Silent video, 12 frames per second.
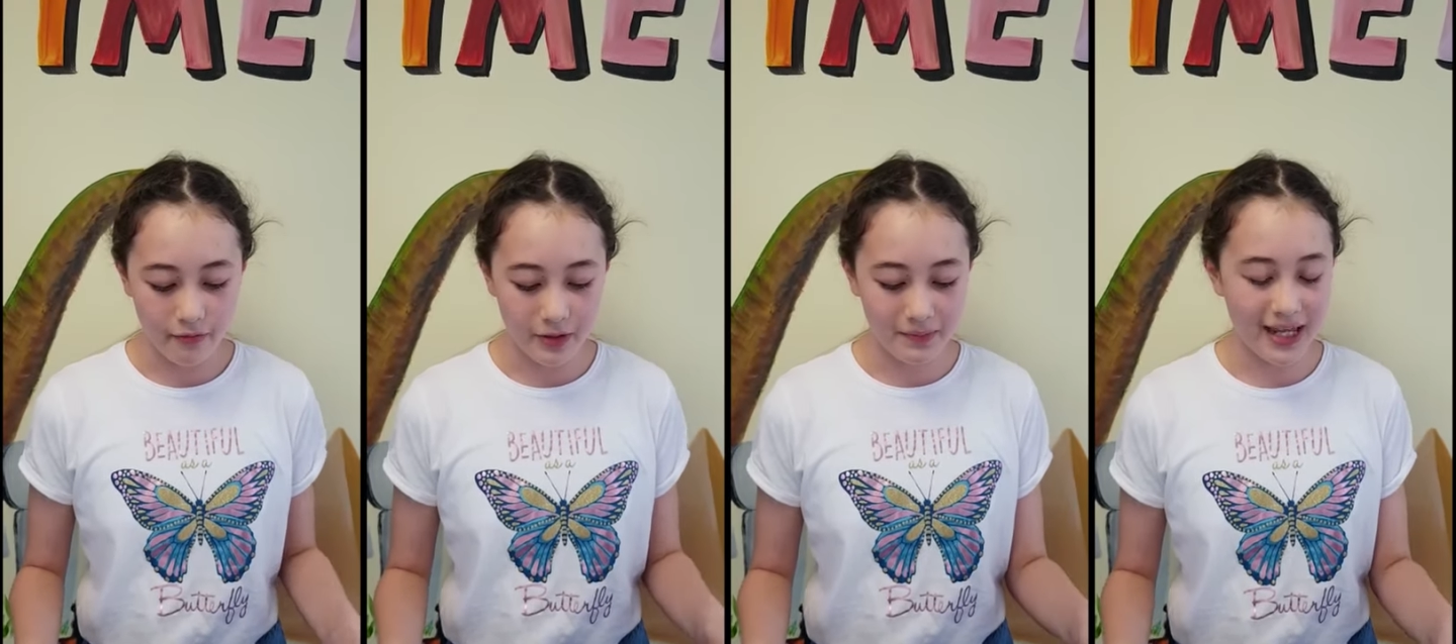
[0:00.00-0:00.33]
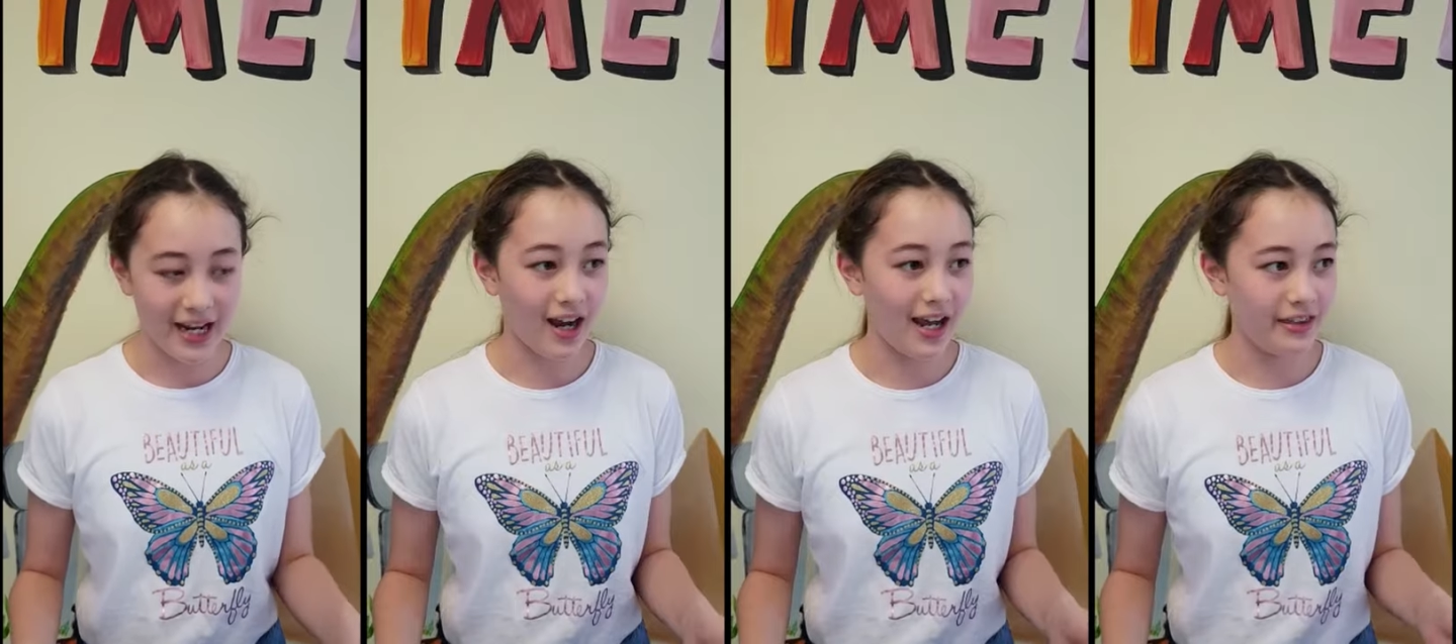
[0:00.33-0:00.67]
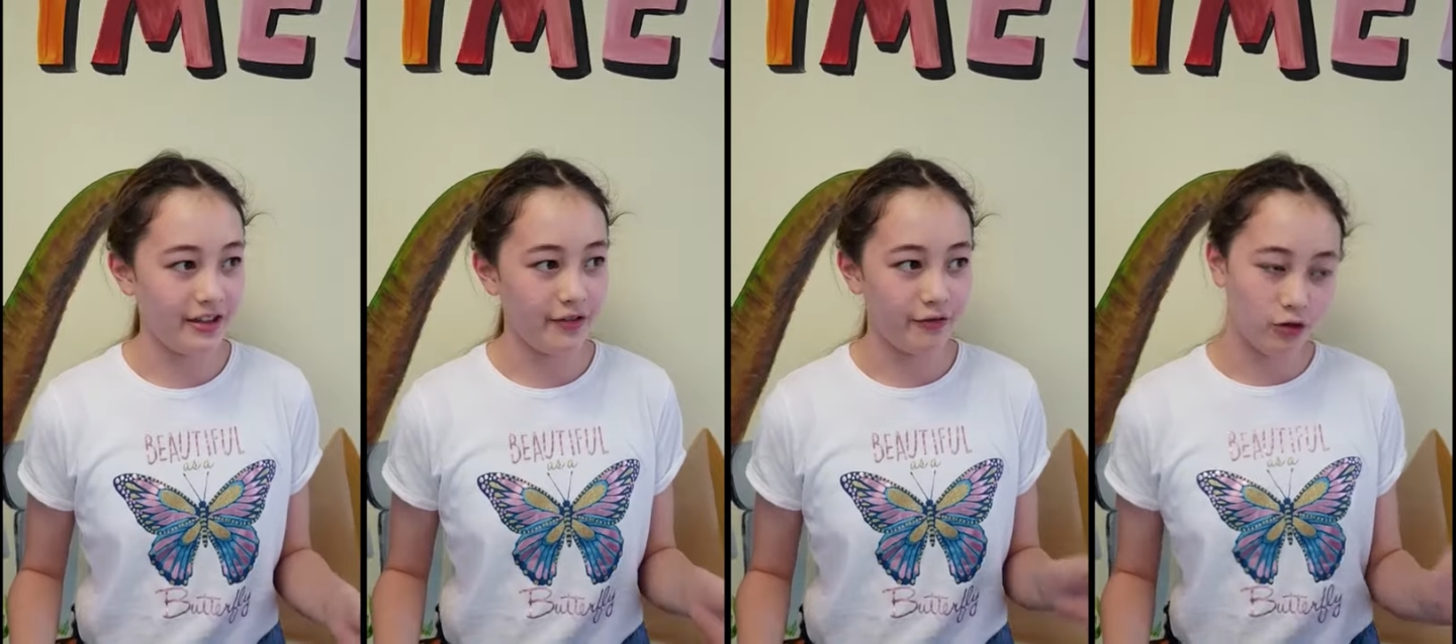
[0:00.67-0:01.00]
would play
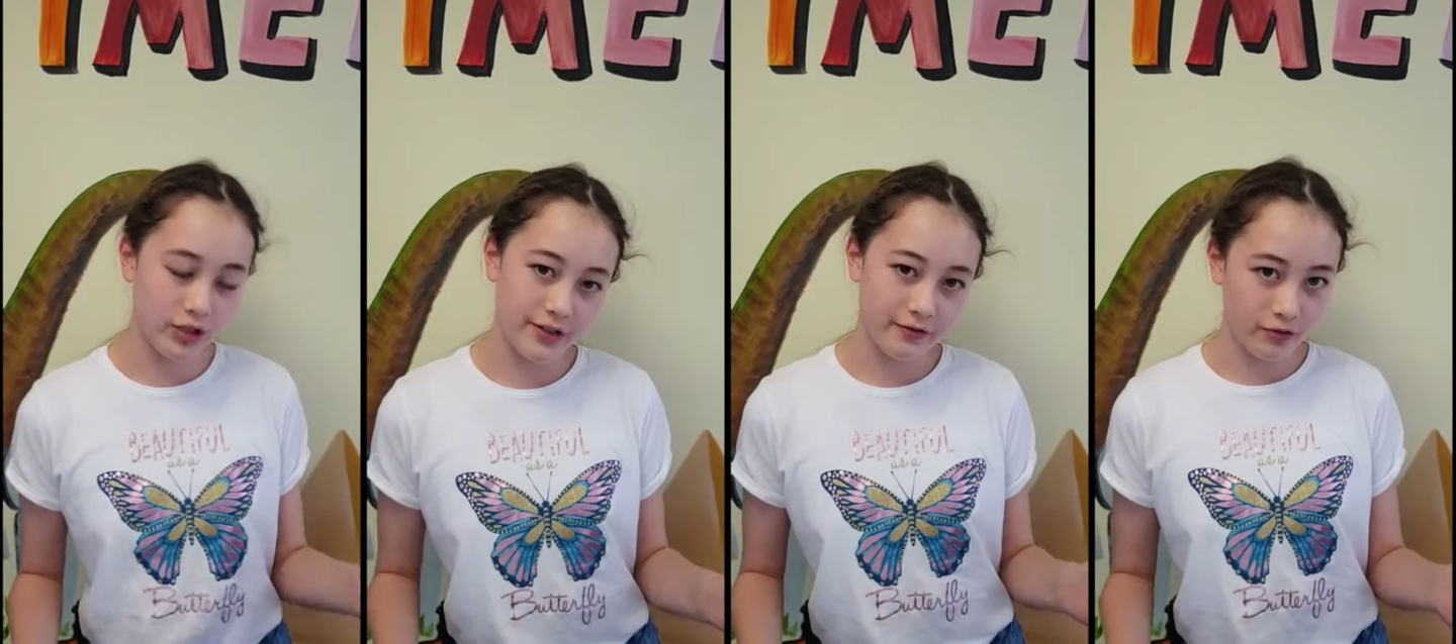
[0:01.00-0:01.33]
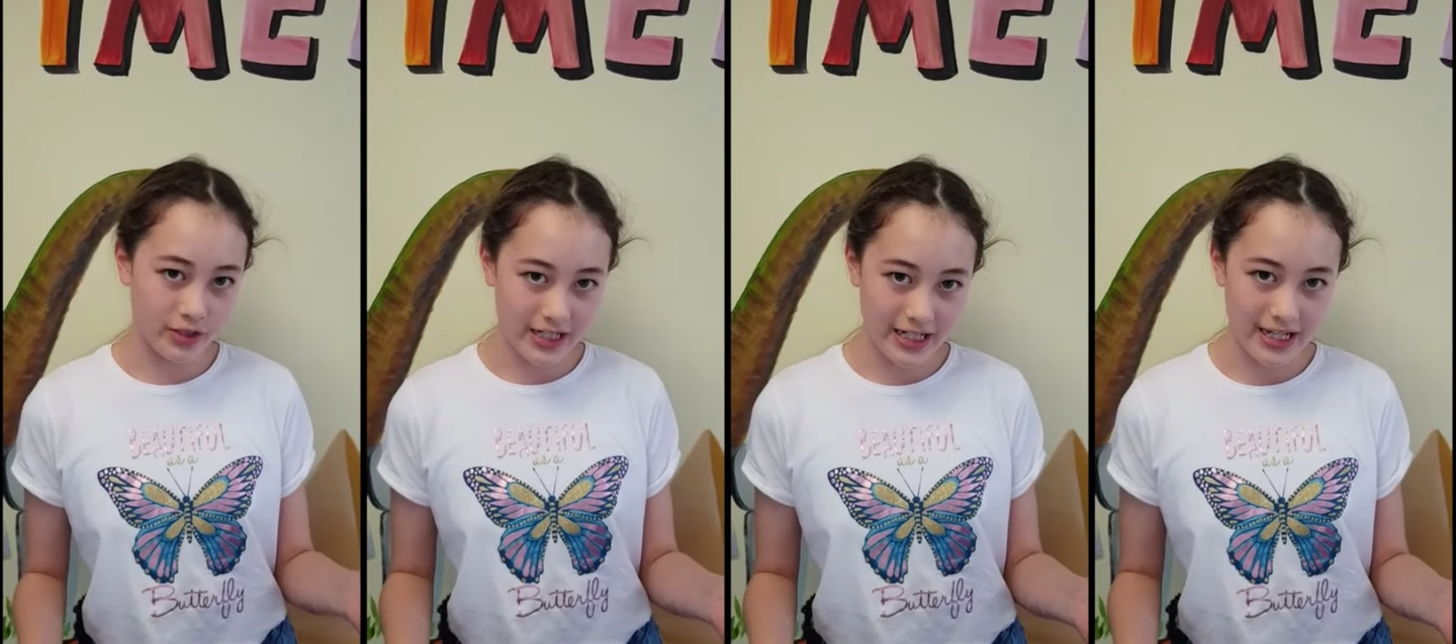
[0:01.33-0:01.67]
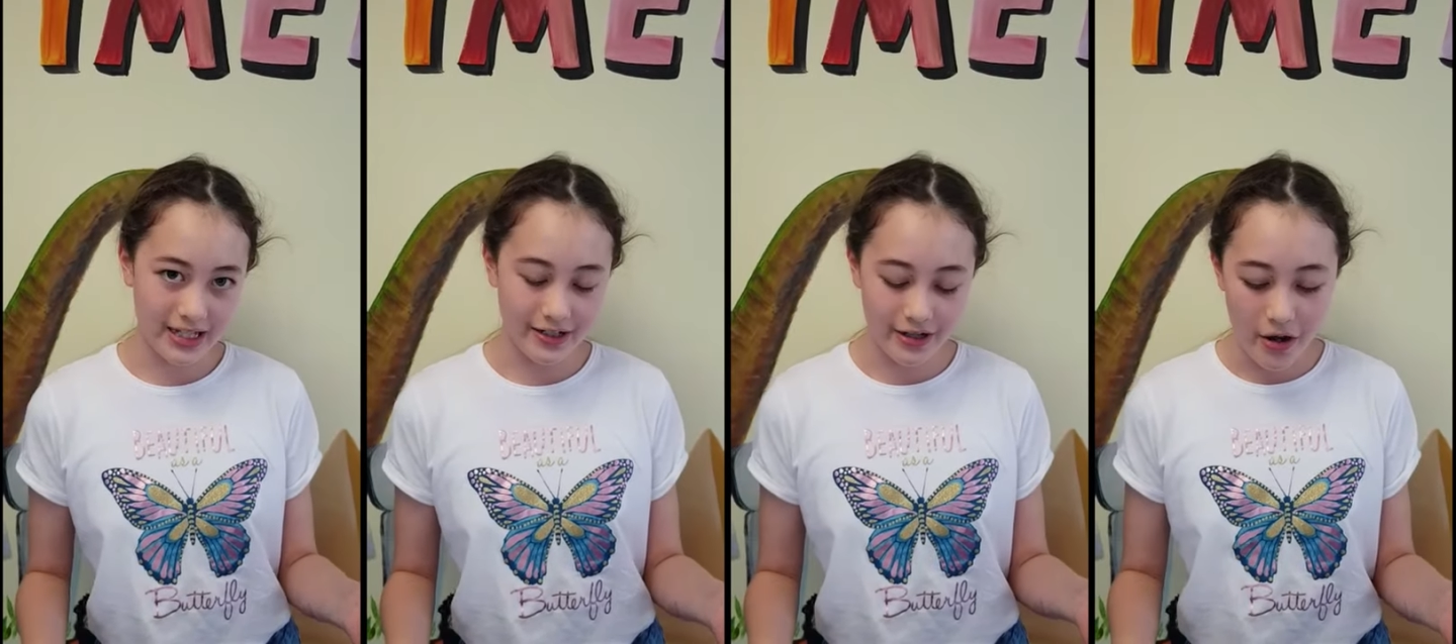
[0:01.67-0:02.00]
either 40-40
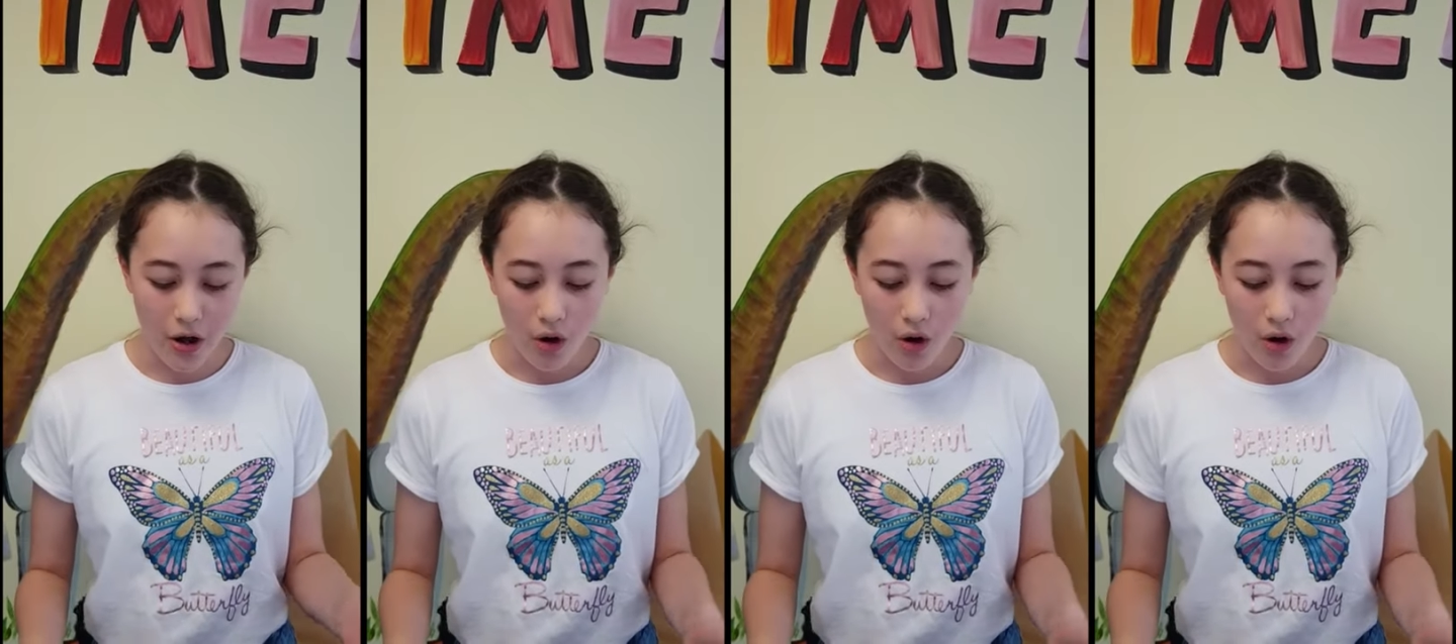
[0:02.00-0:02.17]
in